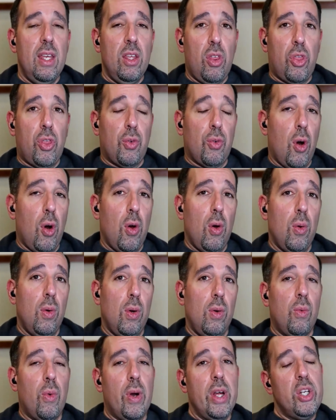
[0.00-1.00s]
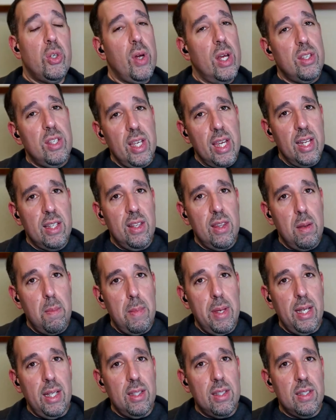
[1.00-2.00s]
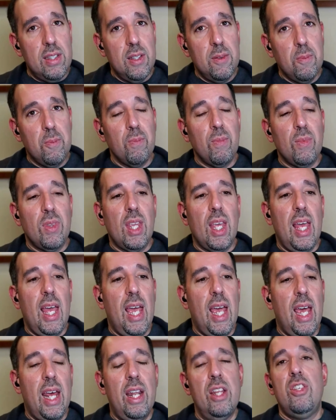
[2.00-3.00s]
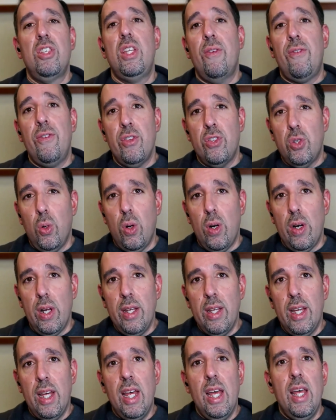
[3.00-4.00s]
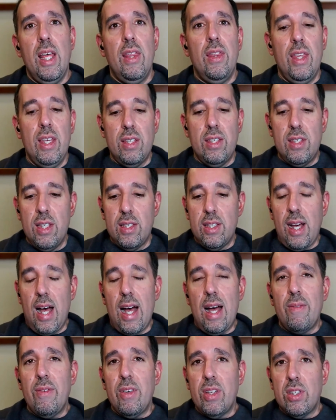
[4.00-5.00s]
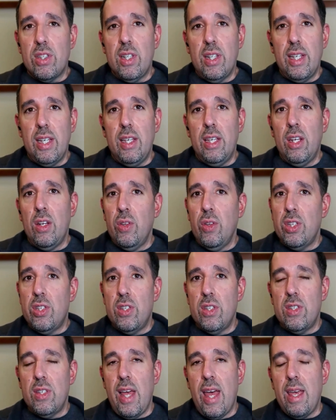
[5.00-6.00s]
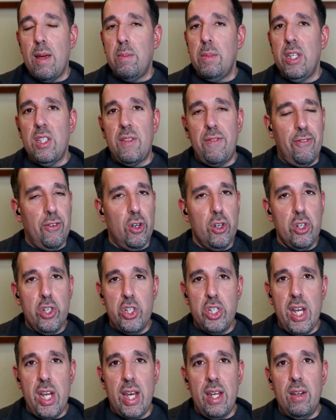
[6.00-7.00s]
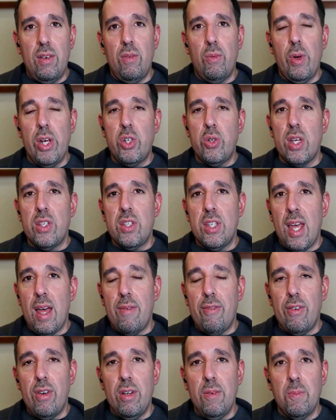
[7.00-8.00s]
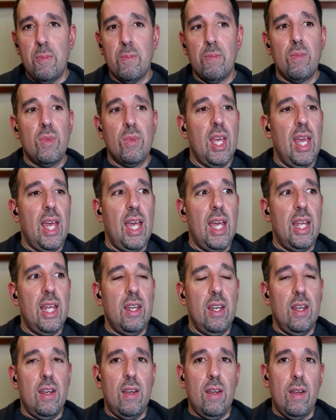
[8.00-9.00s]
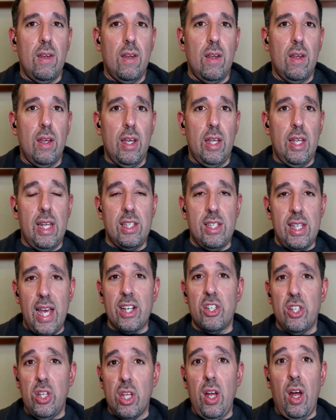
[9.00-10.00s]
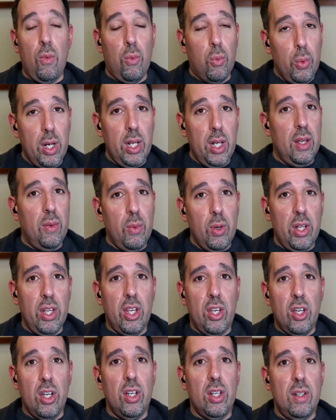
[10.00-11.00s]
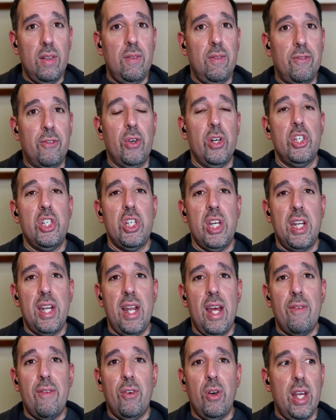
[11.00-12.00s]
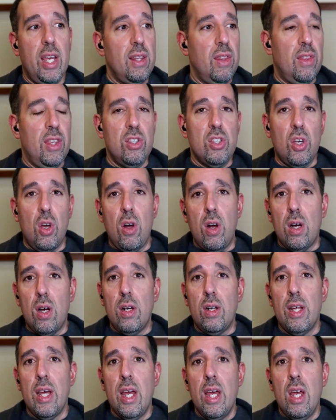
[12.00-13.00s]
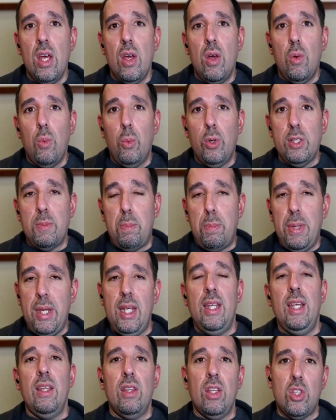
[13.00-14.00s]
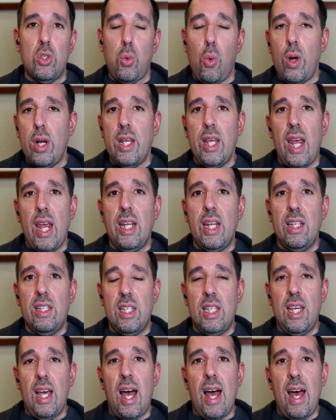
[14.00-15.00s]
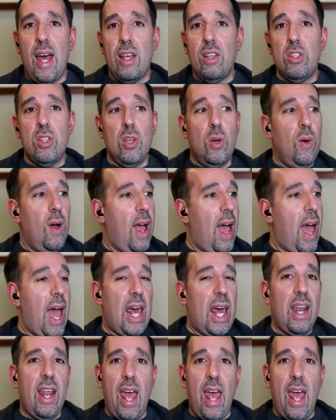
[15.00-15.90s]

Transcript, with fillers: throw ray tracing into the mix, and it's a different story. This is obviously, you know, this is AMD's first gen ray tracing effort, and it's actually a really, really good first gen effort. It, this card was beating the 2080 Ti. So had